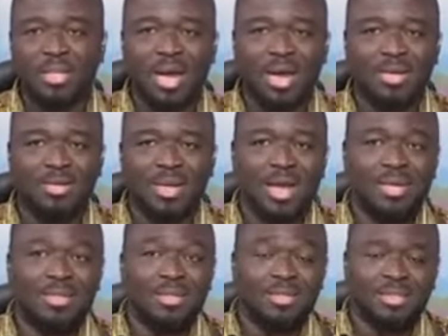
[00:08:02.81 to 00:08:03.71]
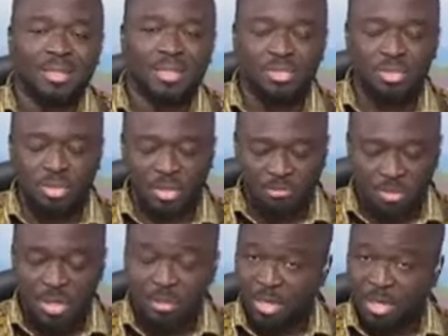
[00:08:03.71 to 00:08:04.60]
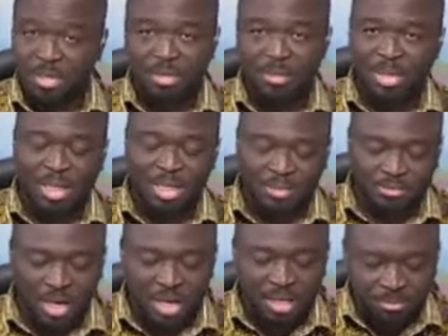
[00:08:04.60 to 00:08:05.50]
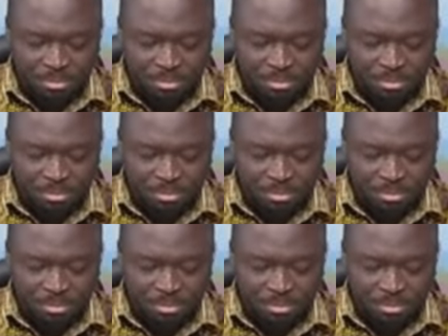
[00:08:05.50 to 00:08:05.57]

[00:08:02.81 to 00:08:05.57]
I didn't think it should have been, but that's fine.